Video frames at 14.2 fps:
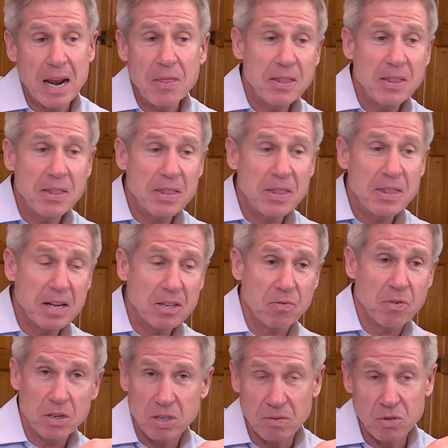And I think that's a
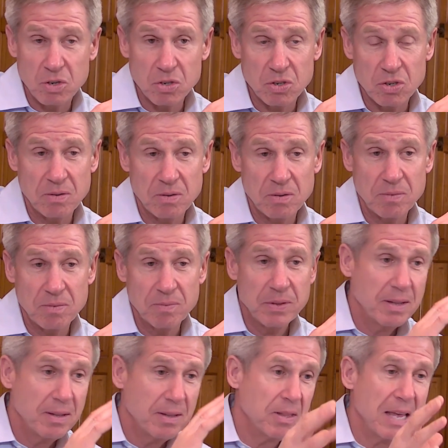function of just
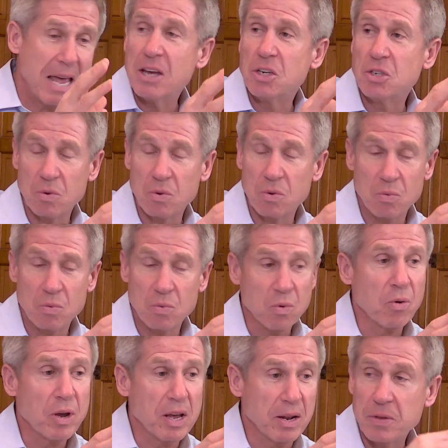the age that
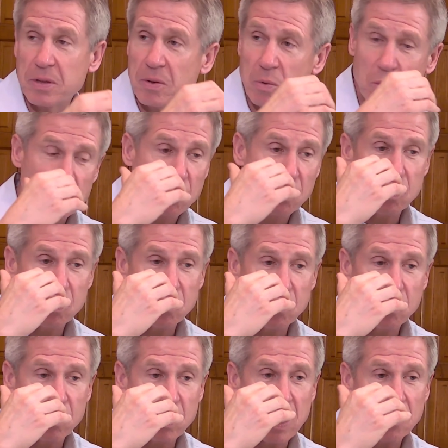we're in.
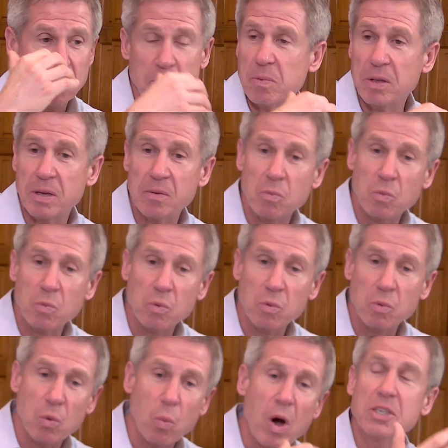You've got the
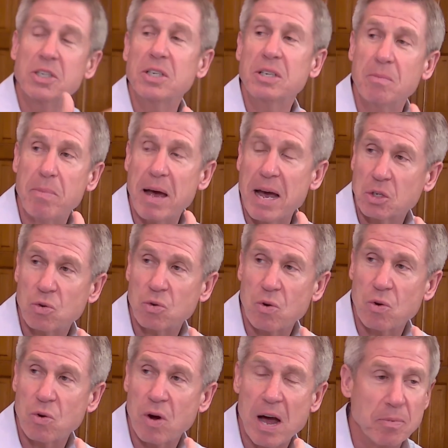Washington
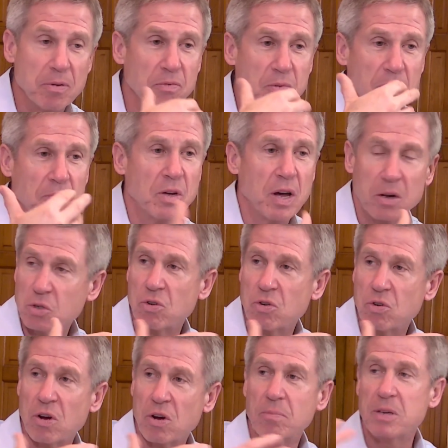backdrop of Donald
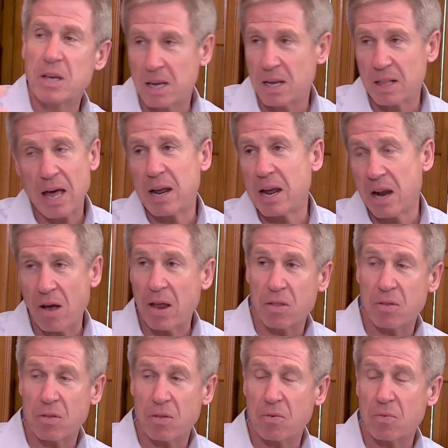Trump taking a lot of air
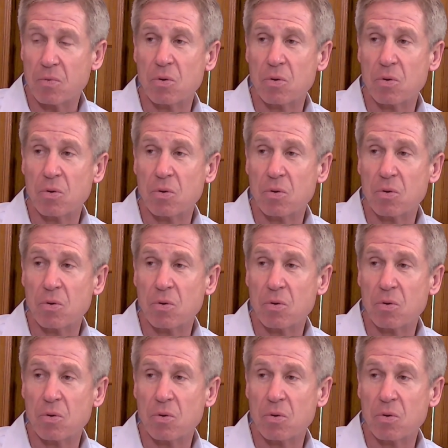out of the room